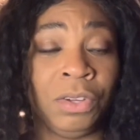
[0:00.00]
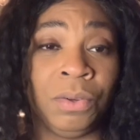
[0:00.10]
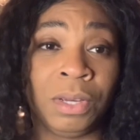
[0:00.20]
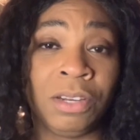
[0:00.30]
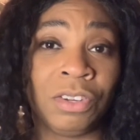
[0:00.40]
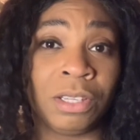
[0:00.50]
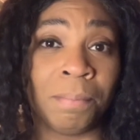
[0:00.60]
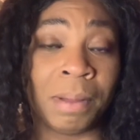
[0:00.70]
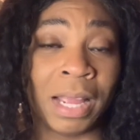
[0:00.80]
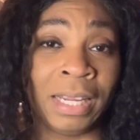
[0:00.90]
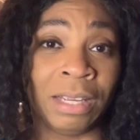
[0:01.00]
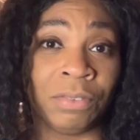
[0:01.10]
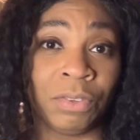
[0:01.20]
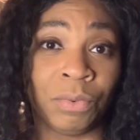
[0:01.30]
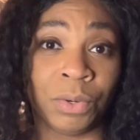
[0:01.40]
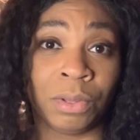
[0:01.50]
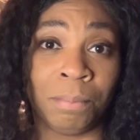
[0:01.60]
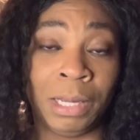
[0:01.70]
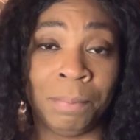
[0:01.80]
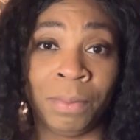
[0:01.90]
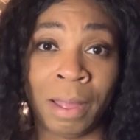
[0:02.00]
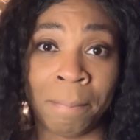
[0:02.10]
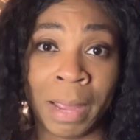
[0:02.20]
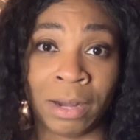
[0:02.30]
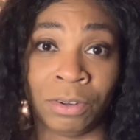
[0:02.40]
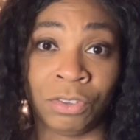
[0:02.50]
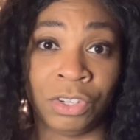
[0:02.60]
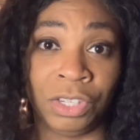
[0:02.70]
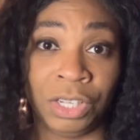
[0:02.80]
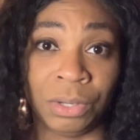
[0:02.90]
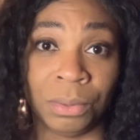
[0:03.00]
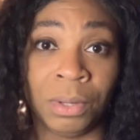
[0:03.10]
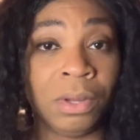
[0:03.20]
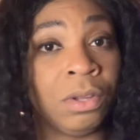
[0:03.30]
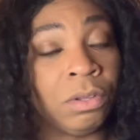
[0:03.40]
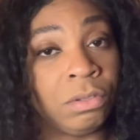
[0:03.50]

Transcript: You can just buy gifts for the people that matter to you.